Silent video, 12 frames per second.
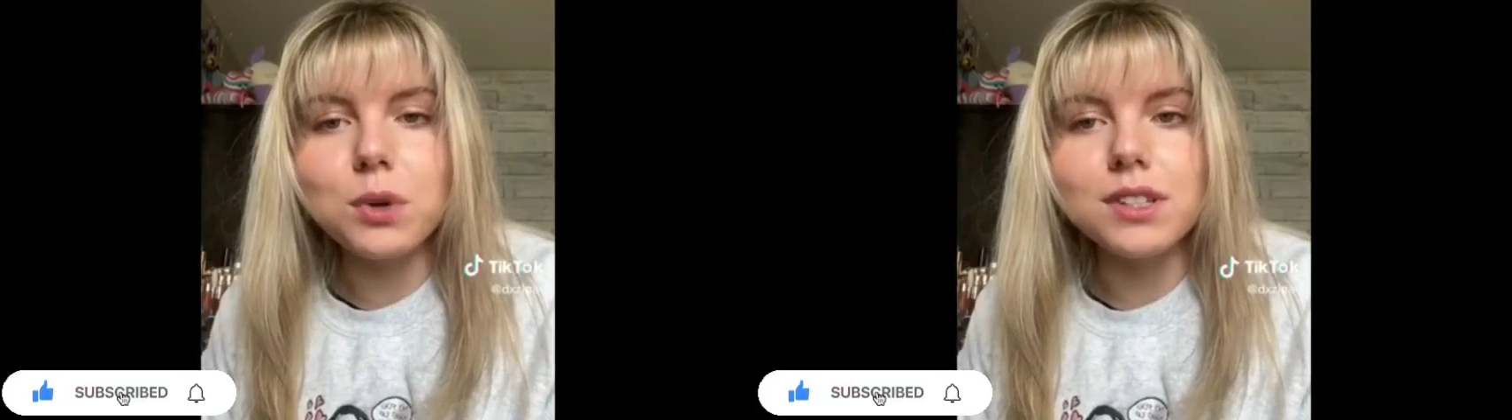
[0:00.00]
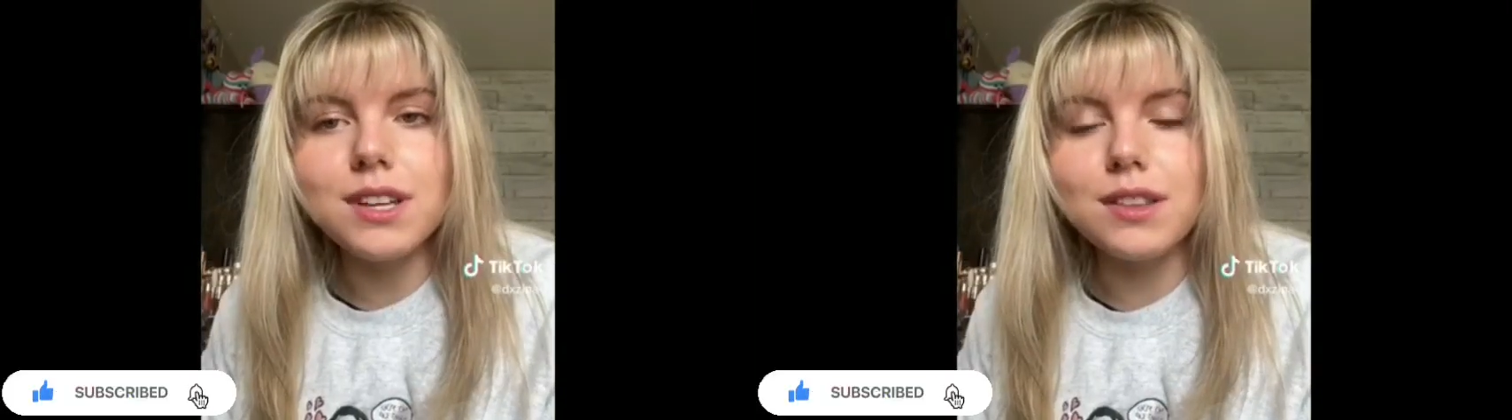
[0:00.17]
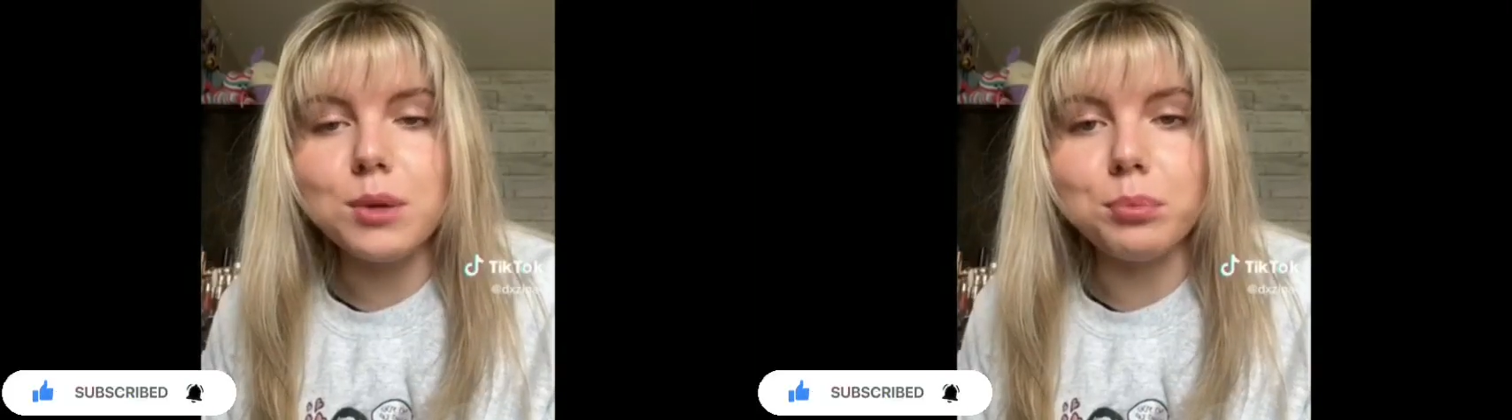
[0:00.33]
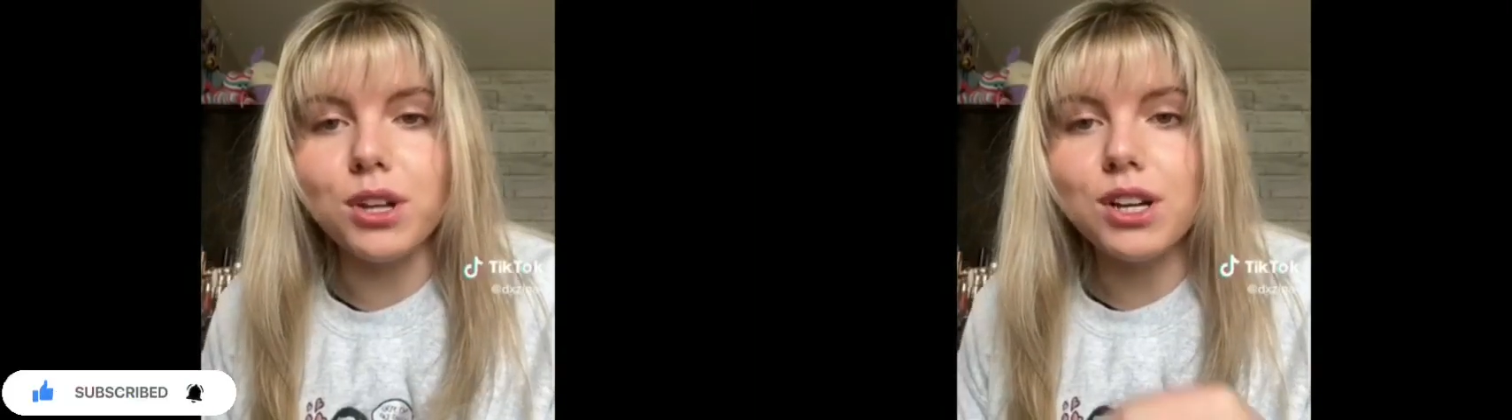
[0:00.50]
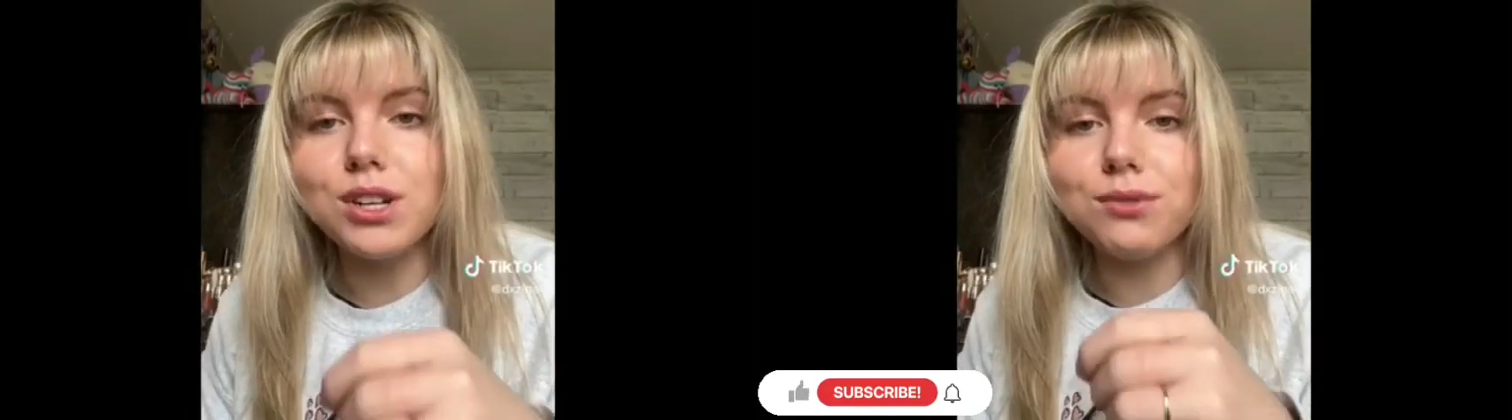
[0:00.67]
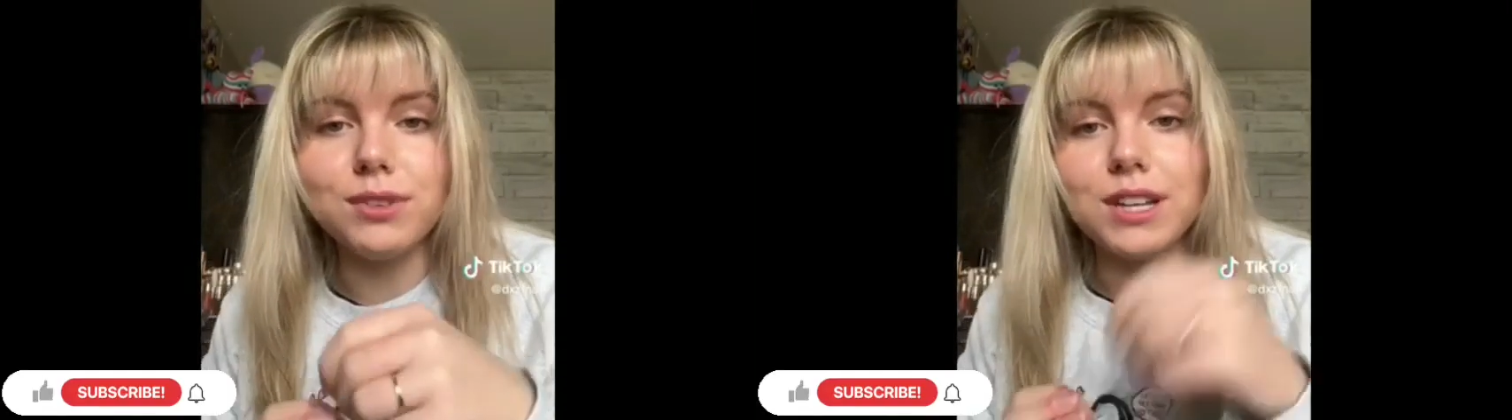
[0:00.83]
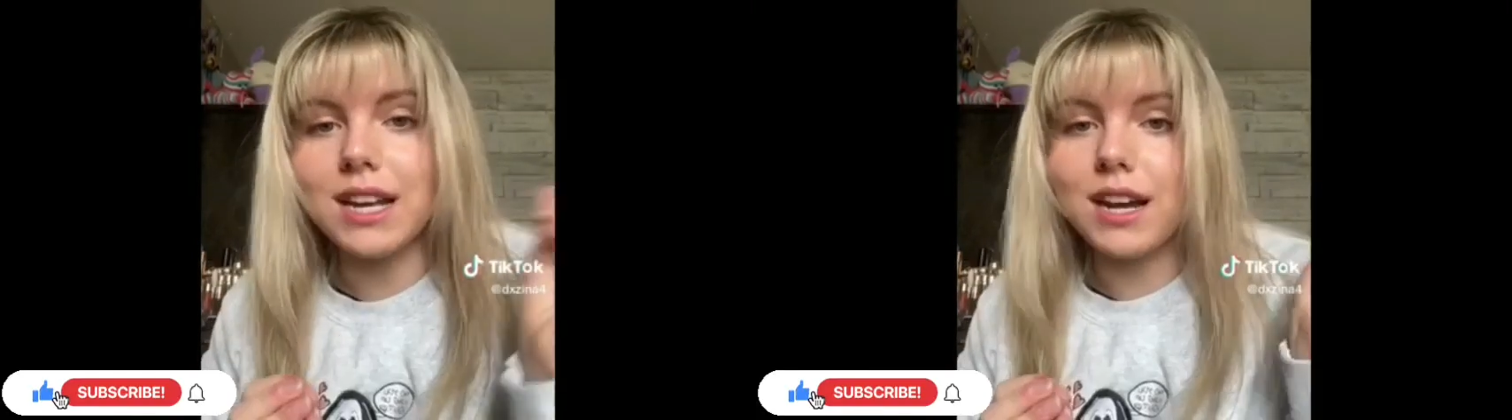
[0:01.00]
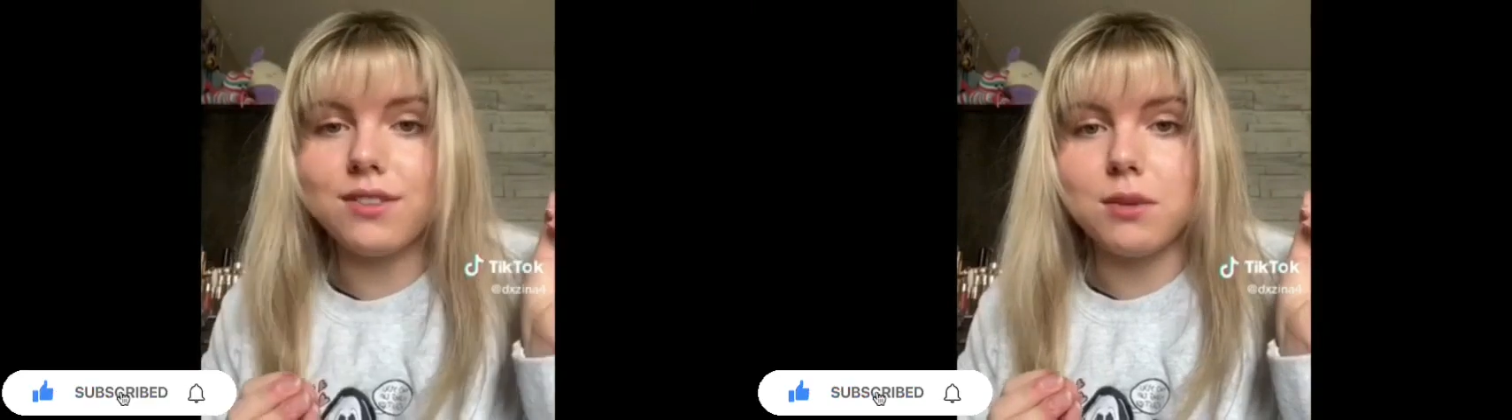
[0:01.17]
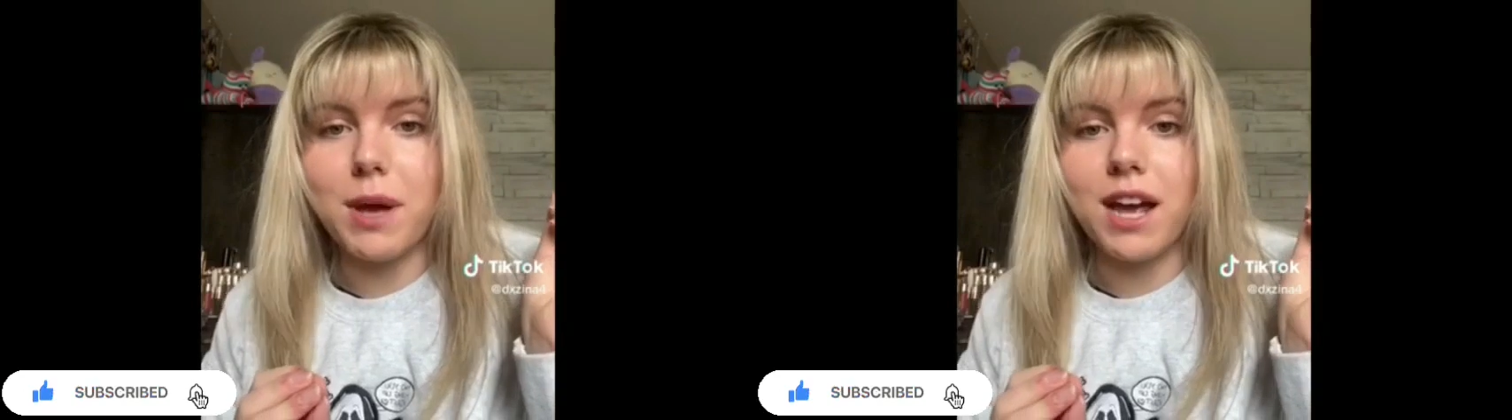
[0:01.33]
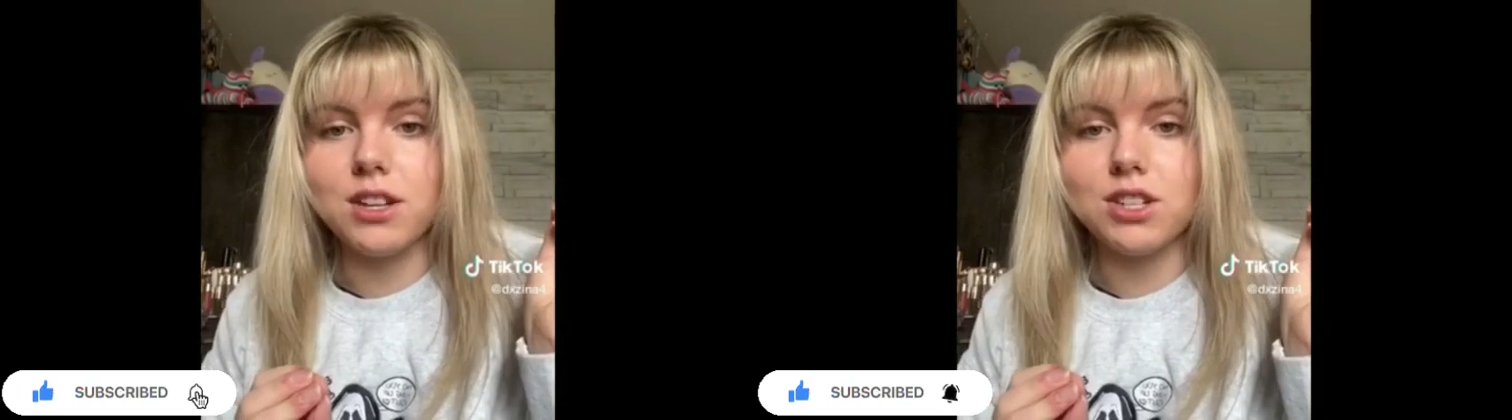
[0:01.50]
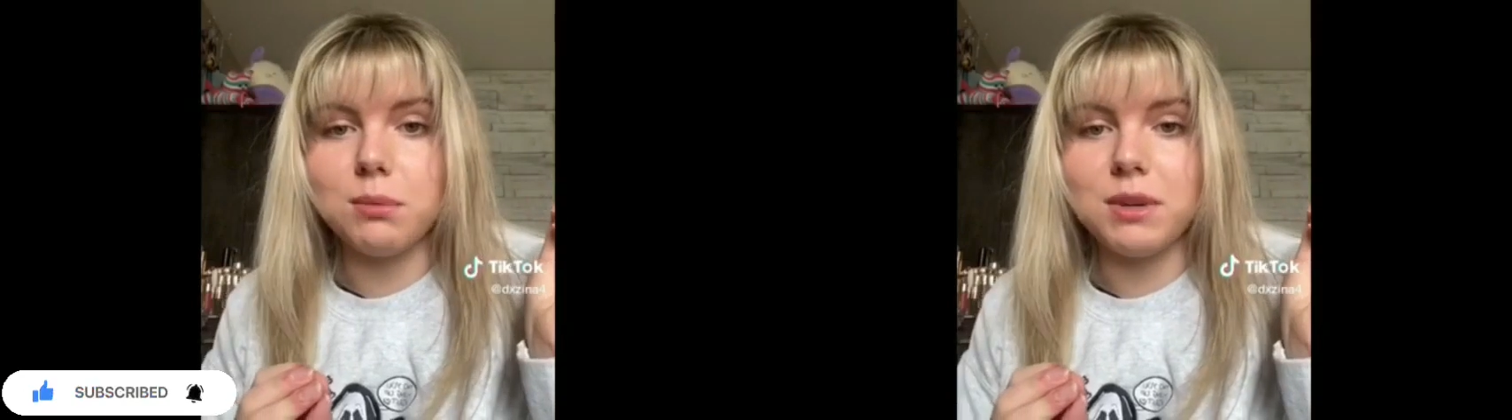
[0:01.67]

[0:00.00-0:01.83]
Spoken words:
had the blush fling out of the packaging